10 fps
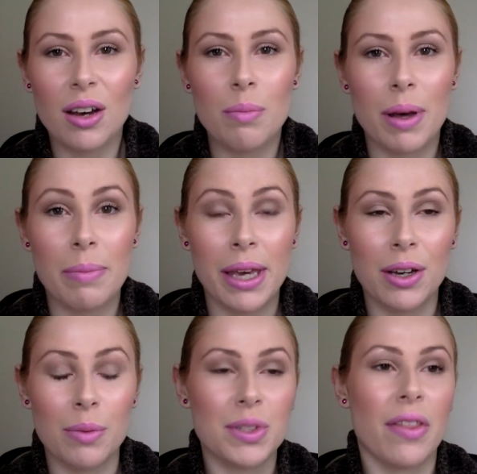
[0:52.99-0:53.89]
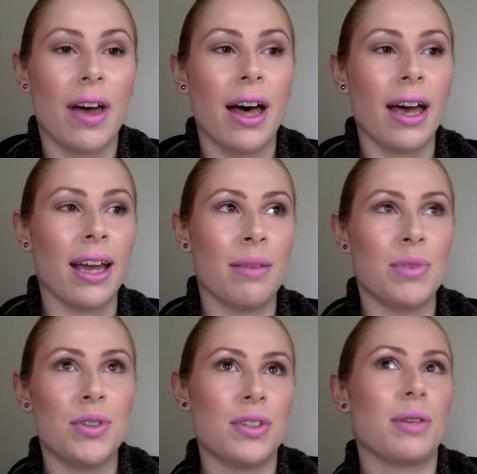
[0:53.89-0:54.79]
my makeup so that I am
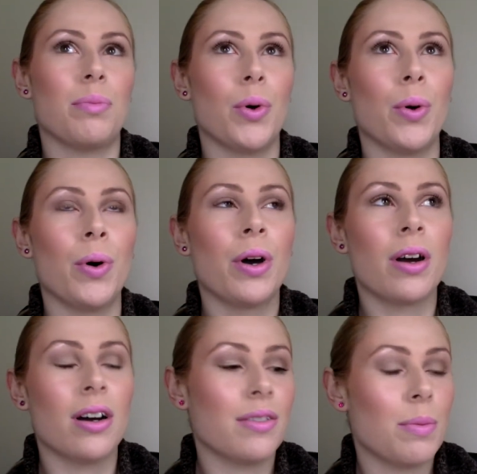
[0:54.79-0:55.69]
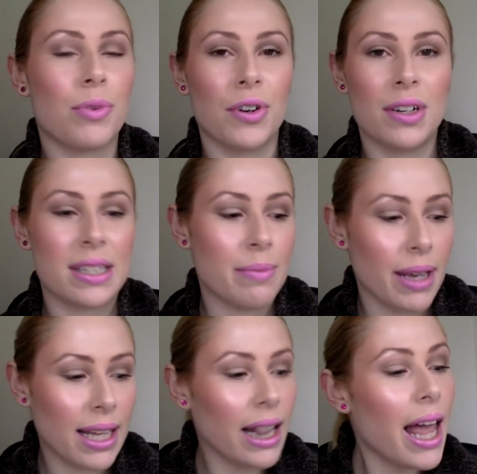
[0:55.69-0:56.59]
using more of the products in my
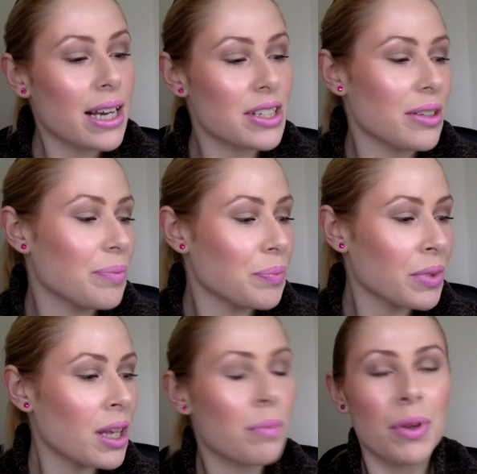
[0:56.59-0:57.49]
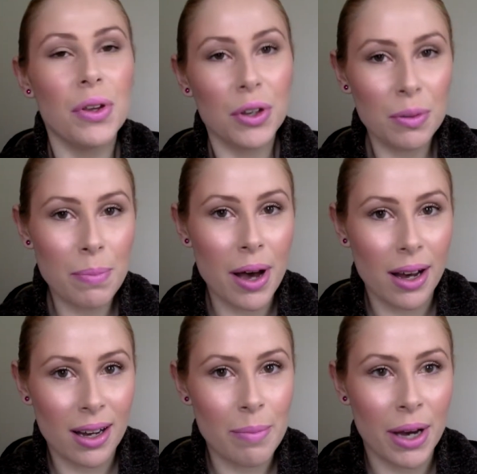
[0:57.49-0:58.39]
collection. But the good
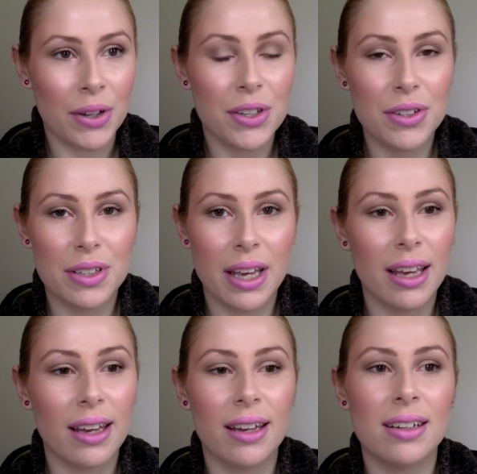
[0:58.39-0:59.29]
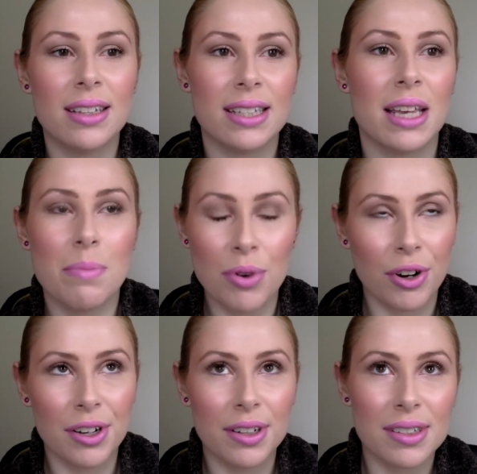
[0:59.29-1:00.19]
part about using the same
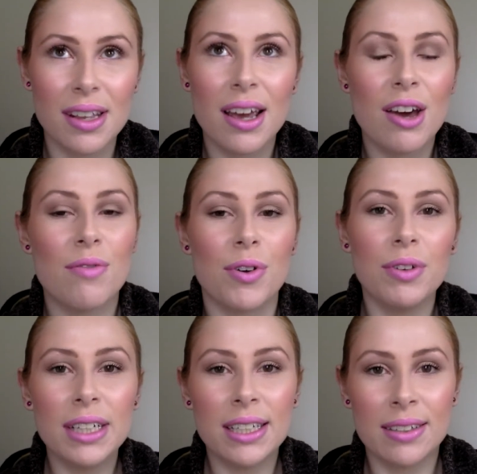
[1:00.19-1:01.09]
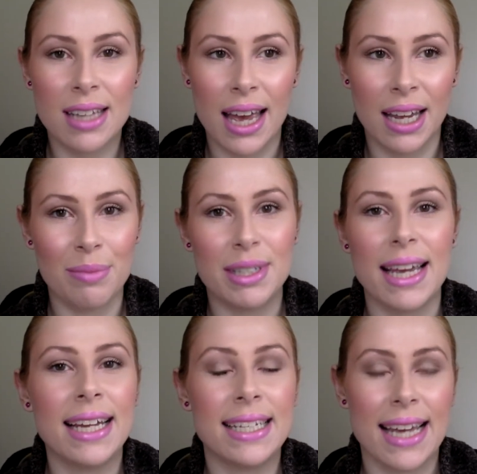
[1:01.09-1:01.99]
products for a really long time,
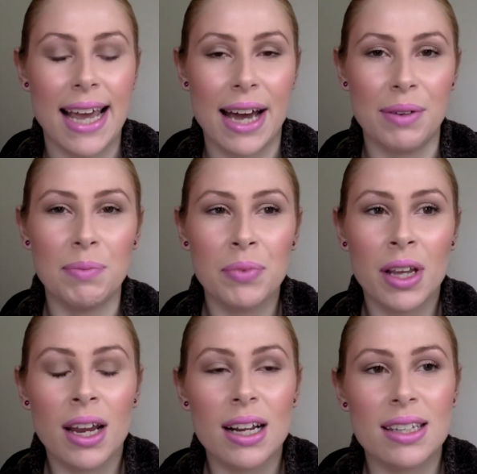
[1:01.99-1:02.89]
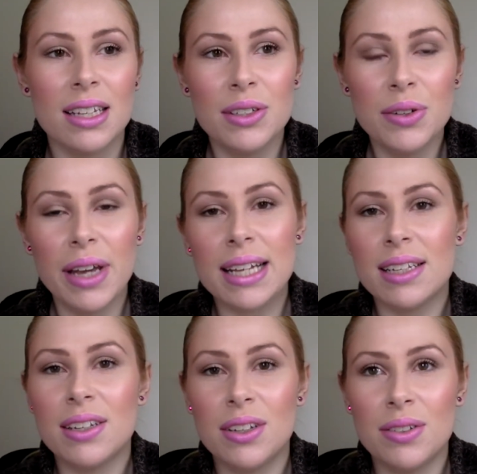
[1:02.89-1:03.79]
day in, day out, is that you do get
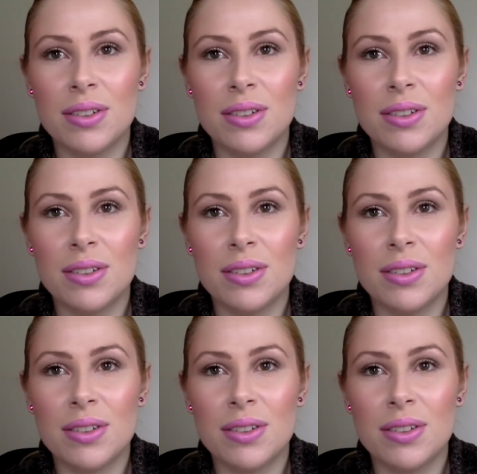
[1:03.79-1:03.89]
to use